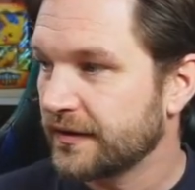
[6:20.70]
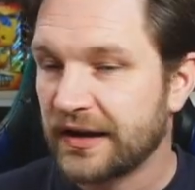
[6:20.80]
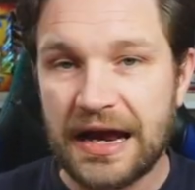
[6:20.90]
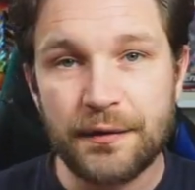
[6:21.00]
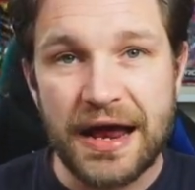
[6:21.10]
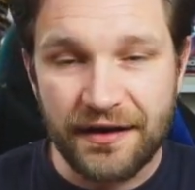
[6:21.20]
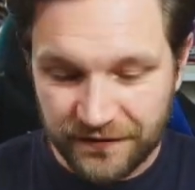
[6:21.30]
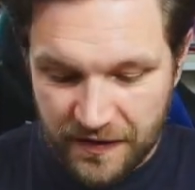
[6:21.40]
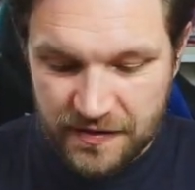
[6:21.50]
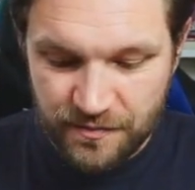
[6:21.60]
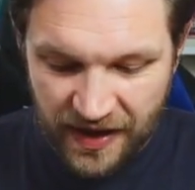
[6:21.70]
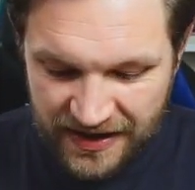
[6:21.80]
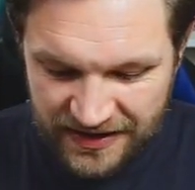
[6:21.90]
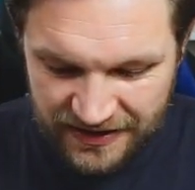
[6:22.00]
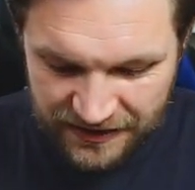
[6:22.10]
Here we have the
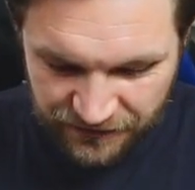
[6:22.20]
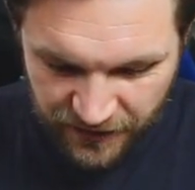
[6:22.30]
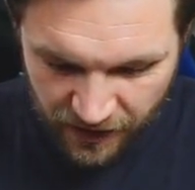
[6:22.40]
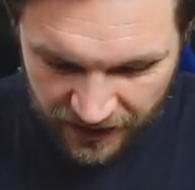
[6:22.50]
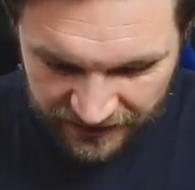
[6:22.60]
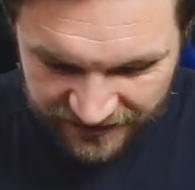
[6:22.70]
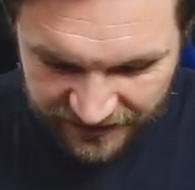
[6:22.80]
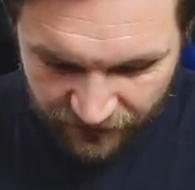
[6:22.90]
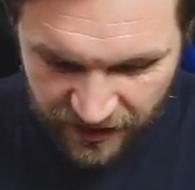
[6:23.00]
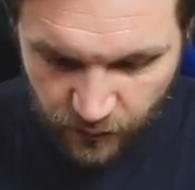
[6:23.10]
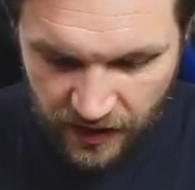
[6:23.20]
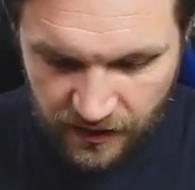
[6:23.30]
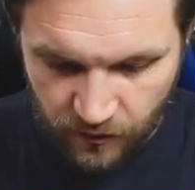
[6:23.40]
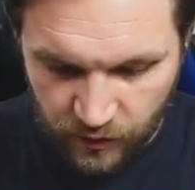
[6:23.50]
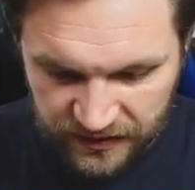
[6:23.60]
Bayleaf, guys. 71
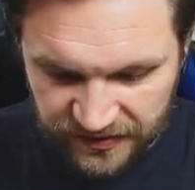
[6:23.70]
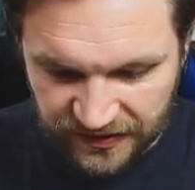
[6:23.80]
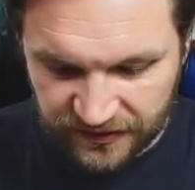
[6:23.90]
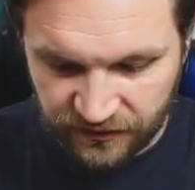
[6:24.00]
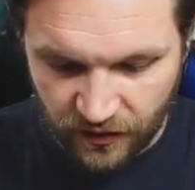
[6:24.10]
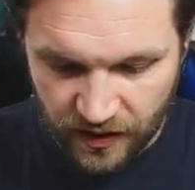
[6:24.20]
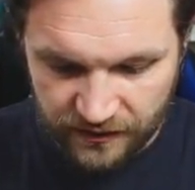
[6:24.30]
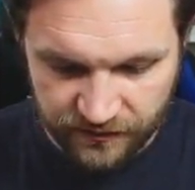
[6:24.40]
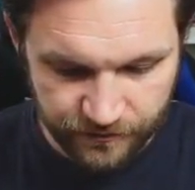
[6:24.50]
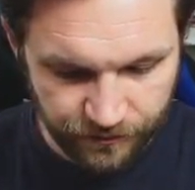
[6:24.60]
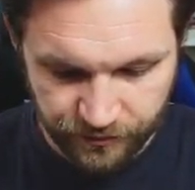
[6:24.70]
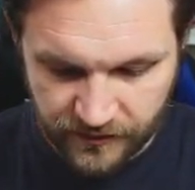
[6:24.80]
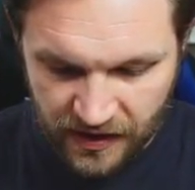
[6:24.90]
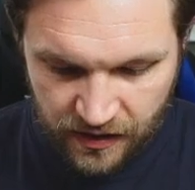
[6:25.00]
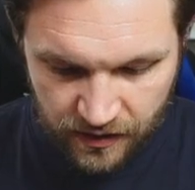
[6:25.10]
of 165.
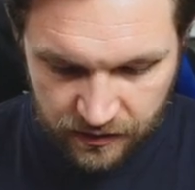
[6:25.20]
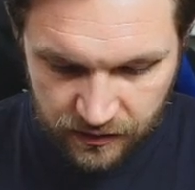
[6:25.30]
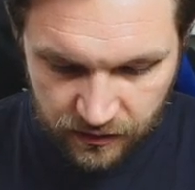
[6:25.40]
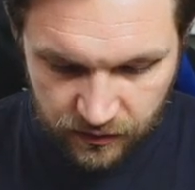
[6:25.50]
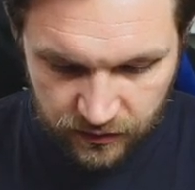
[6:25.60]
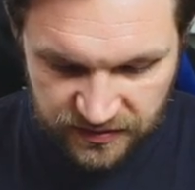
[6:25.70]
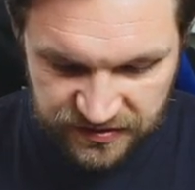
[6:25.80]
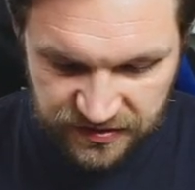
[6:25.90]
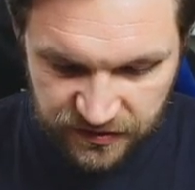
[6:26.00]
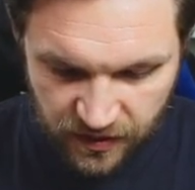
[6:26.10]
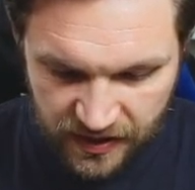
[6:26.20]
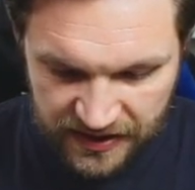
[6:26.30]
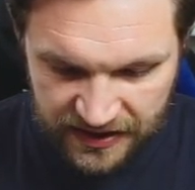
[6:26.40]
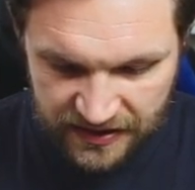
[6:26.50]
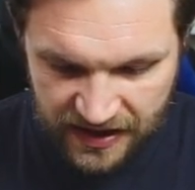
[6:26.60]
Gorgeous design
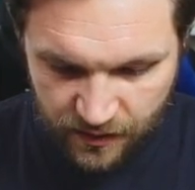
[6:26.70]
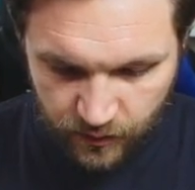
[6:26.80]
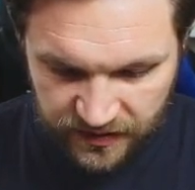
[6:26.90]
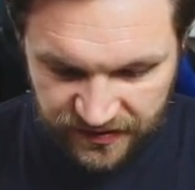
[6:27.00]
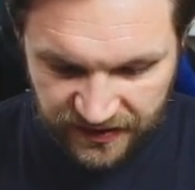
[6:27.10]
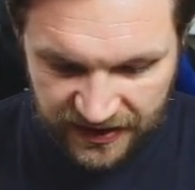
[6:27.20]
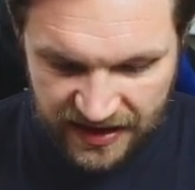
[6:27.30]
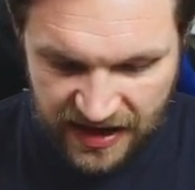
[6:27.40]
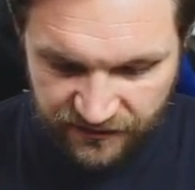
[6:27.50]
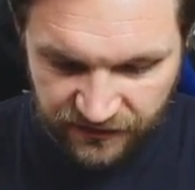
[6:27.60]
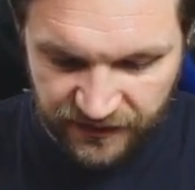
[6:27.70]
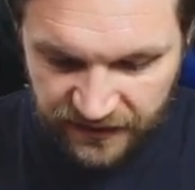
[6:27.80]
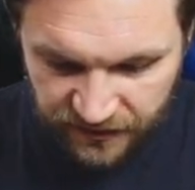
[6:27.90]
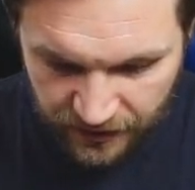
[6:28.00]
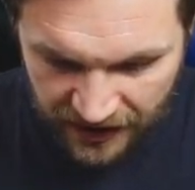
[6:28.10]
in that once again. Everything's
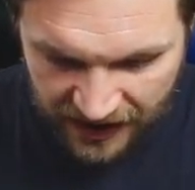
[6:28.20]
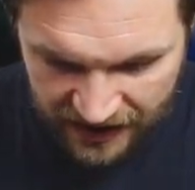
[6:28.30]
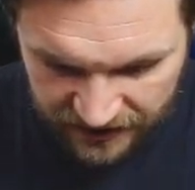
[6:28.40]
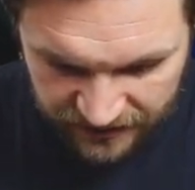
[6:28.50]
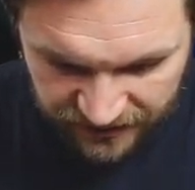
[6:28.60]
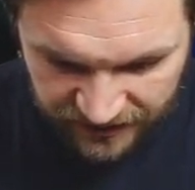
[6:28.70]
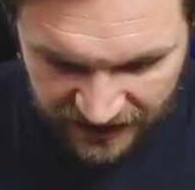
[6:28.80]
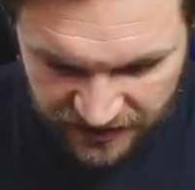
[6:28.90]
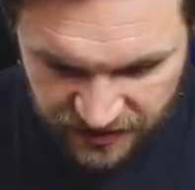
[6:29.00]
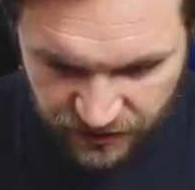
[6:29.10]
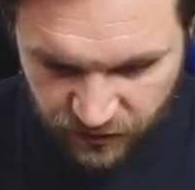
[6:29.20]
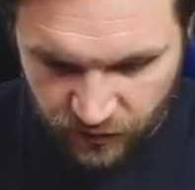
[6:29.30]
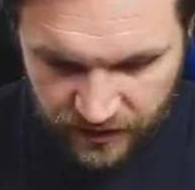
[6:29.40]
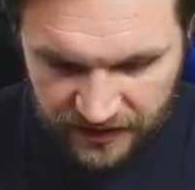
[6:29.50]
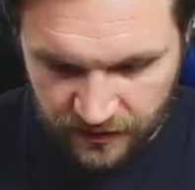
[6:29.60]
so hand sketched and
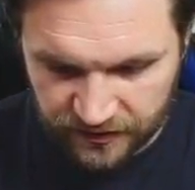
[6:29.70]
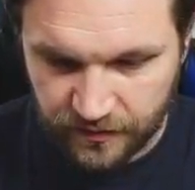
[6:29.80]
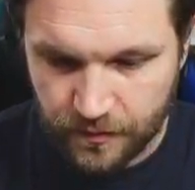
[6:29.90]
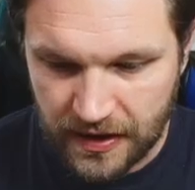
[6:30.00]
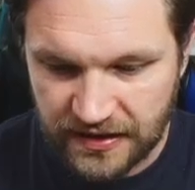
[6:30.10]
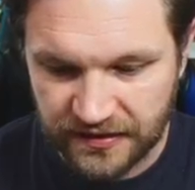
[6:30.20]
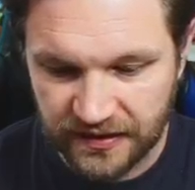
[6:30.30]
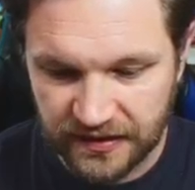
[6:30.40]
drawn. It looks amazing.